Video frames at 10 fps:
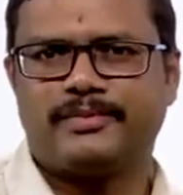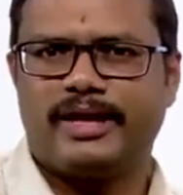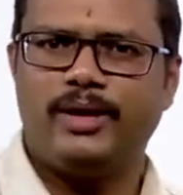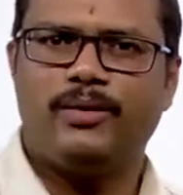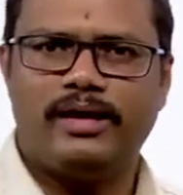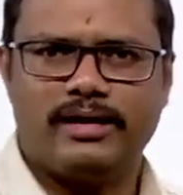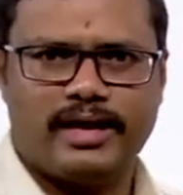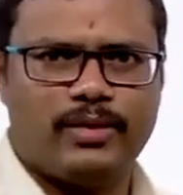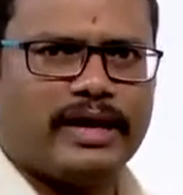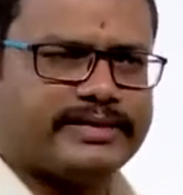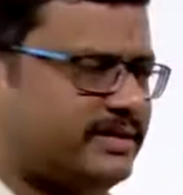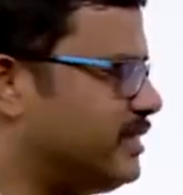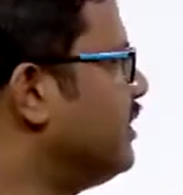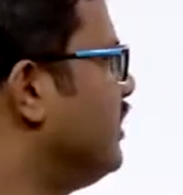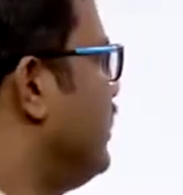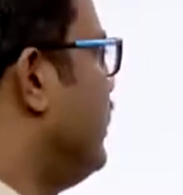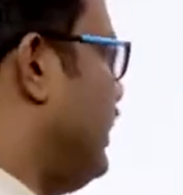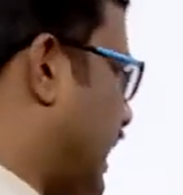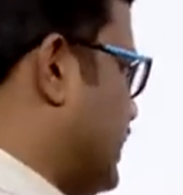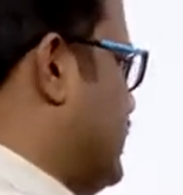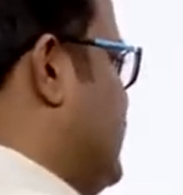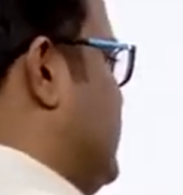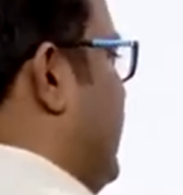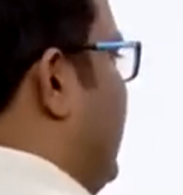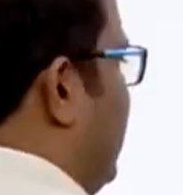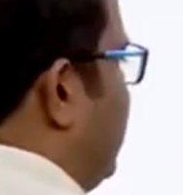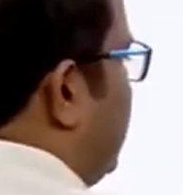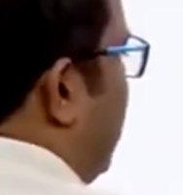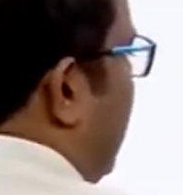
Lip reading: Can you guess? Yes, it is